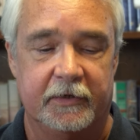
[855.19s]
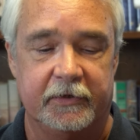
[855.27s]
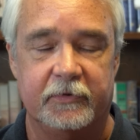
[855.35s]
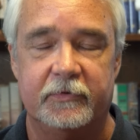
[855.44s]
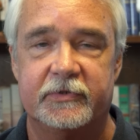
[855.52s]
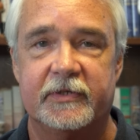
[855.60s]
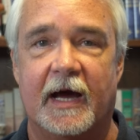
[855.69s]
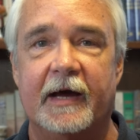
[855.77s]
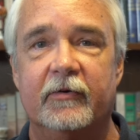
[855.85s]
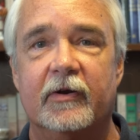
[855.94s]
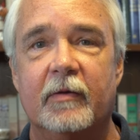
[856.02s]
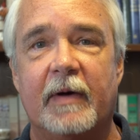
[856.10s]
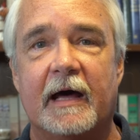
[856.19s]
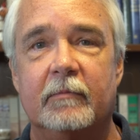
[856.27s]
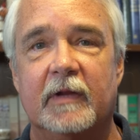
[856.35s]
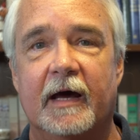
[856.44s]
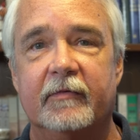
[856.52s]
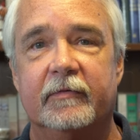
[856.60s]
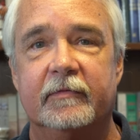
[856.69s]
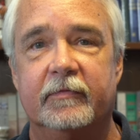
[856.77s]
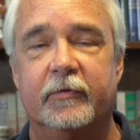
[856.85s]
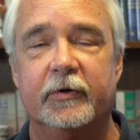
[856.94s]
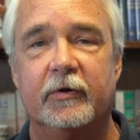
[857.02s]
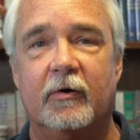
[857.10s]
You sign on the bottom line
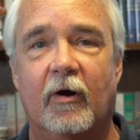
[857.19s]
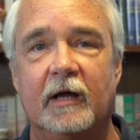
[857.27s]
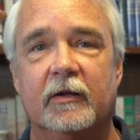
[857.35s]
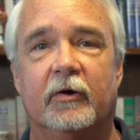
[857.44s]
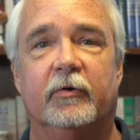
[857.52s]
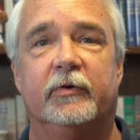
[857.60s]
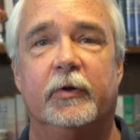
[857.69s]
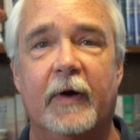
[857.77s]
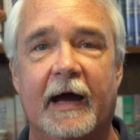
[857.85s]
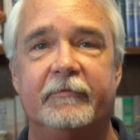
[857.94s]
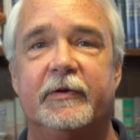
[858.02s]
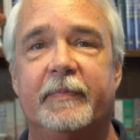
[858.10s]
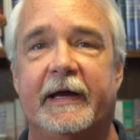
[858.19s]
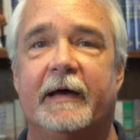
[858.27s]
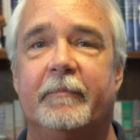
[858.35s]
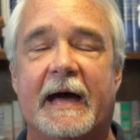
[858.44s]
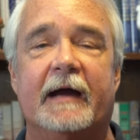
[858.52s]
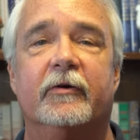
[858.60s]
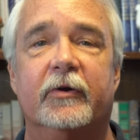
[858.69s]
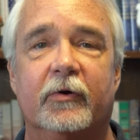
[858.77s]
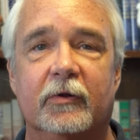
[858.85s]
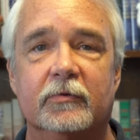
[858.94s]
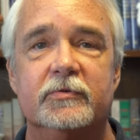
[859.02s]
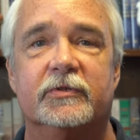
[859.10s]
for your car loan. You have to pay it back or you're
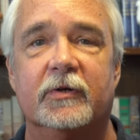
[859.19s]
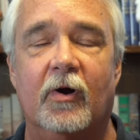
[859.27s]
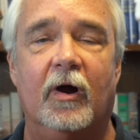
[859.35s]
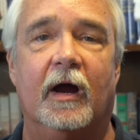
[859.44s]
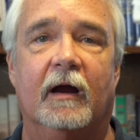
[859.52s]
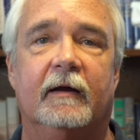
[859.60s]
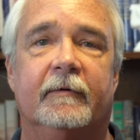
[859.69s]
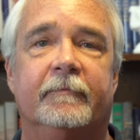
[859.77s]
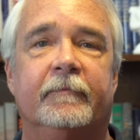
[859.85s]
going to lose the car.